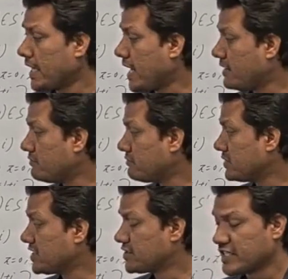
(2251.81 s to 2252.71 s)
and
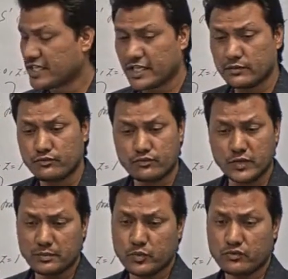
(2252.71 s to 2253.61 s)
that is taking
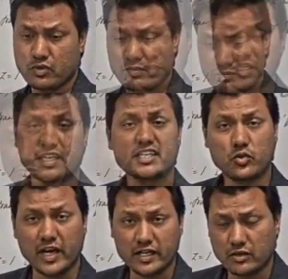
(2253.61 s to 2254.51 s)
input from a
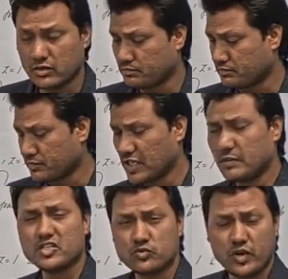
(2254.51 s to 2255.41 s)
text file or
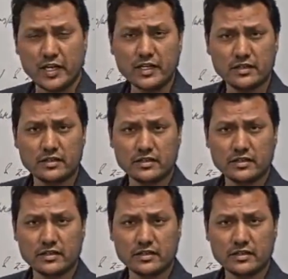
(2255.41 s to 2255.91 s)
image file,